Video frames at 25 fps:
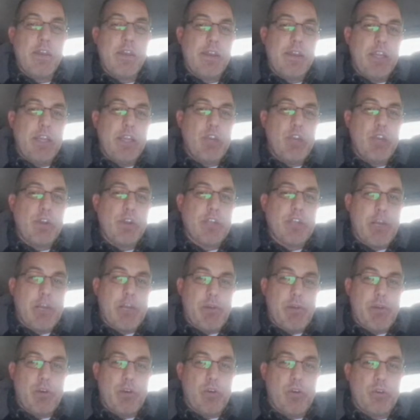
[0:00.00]
you can talk about
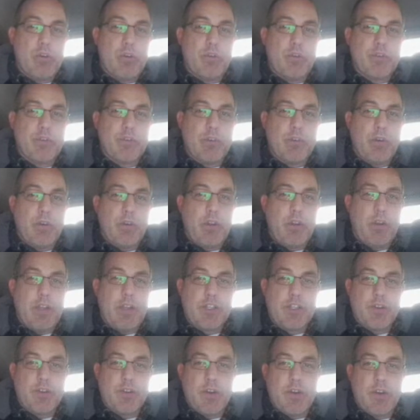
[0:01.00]
holes or
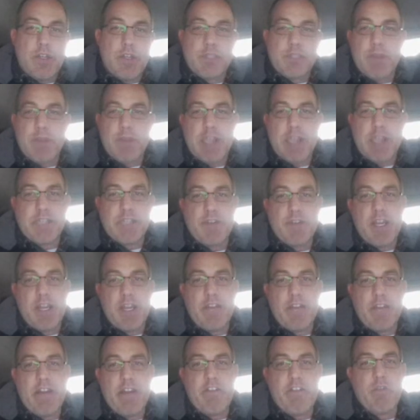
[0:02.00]
electrons, positive or negative,
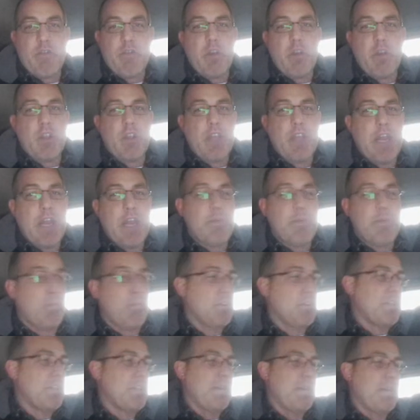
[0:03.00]
however you want to look at it. But we're
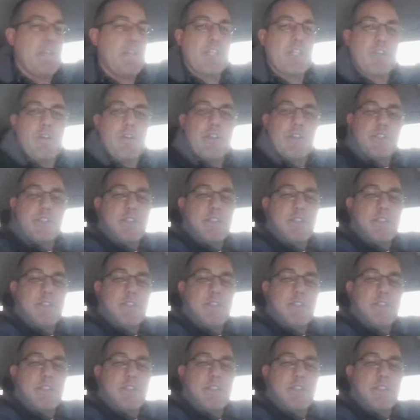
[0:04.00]
talking about electrons.